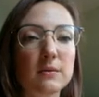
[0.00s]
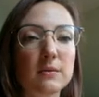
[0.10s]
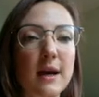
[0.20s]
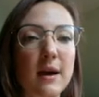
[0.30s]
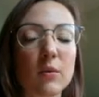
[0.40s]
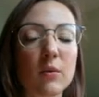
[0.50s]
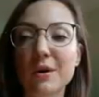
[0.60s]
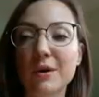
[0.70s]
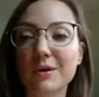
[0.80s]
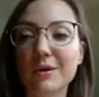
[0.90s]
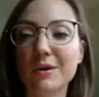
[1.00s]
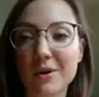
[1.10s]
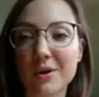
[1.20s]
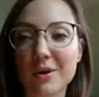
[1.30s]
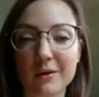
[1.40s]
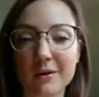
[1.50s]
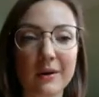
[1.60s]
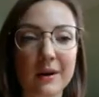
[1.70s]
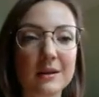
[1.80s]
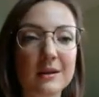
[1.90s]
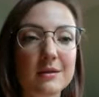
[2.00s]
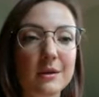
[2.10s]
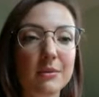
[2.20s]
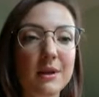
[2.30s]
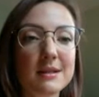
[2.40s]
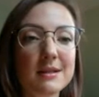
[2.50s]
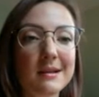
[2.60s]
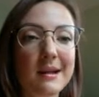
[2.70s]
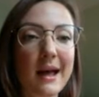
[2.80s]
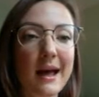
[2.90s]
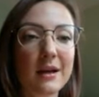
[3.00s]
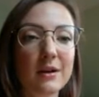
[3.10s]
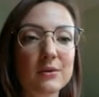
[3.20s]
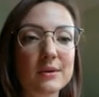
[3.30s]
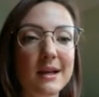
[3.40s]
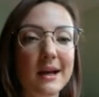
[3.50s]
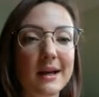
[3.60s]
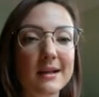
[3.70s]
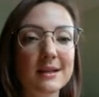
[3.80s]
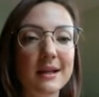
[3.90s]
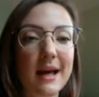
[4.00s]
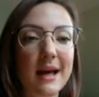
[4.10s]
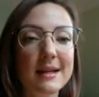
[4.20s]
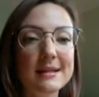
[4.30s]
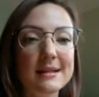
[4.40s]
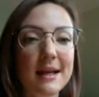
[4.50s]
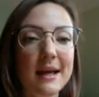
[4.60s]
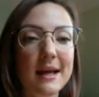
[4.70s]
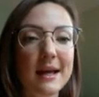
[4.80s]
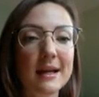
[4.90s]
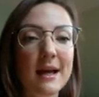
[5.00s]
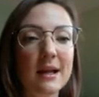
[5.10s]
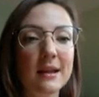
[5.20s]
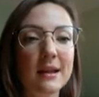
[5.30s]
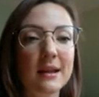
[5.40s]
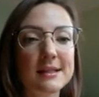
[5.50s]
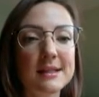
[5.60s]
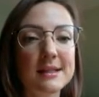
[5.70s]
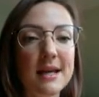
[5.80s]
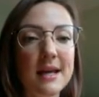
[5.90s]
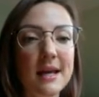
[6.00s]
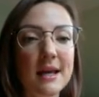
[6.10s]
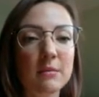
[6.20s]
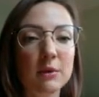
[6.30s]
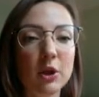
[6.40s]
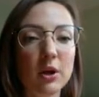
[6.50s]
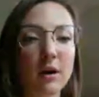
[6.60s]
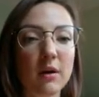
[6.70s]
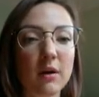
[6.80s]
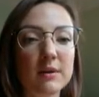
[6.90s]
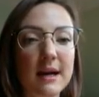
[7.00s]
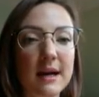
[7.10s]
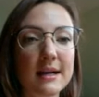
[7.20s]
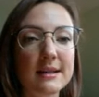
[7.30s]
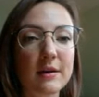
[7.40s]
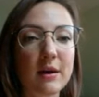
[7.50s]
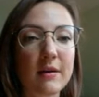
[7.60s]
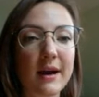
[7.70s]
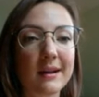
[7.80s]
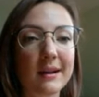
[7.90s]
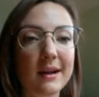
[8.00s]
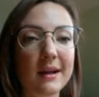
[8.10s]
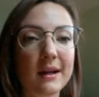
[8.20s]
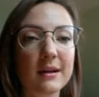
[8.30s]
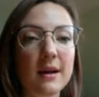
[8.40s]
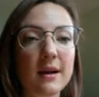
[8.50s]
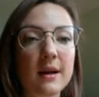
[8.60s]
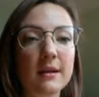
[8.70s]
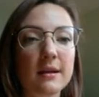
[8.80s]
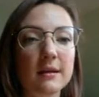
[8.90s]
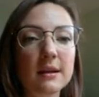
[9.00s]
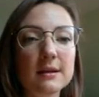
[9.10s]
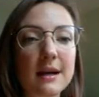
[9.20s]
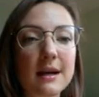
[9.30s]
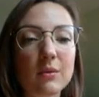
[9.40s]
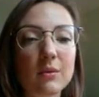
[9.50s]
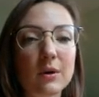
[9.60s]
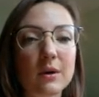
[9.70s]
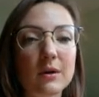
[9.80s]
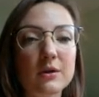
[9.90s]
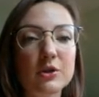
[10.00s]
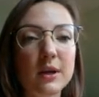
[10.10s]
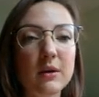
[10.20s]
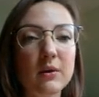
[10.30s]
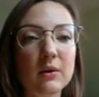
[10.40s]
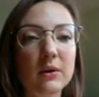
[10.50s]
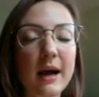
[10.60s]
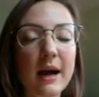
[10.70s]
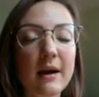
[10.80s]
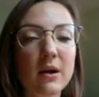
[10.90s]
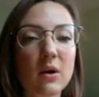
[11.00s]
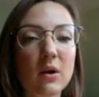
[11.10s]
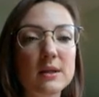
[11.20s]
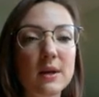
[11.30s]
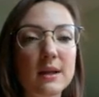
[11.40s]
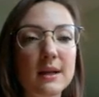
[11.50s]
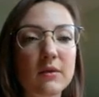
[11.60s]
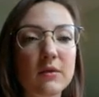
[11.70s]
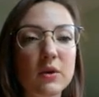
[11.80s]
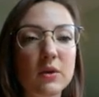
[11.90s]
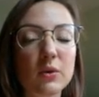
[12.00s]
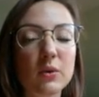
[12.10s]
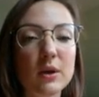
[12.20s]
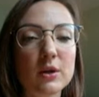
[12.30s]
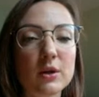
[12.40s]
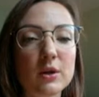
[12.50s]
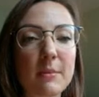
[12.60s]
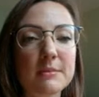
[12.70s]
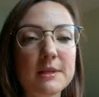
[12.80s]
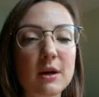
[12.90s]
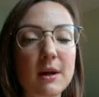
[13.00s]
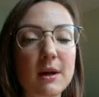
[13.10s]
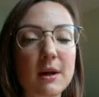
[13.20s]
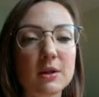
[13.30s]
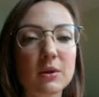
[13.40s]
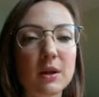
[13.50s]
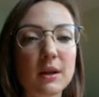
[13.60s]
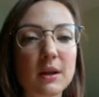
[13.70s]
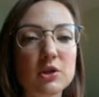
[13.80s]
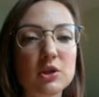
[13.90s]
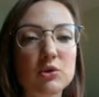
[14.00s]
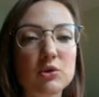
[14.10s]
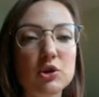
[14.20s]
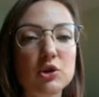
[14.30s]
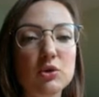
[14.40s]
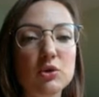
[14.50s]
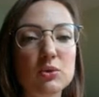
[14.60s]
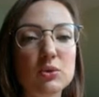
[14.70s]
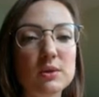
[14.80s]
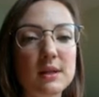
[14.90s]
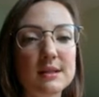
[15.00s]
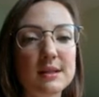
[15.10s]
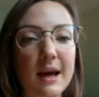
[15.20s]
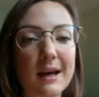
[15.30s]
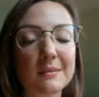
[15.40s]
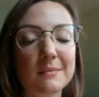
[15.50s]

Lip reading: downward triangle, right? So the plus is going to add a new slide. It's going to add a slide that has the same look of the slide that you have highlighted. The little downward triangle or arrow is going to give you a drop-down menu that lets you choose a slide.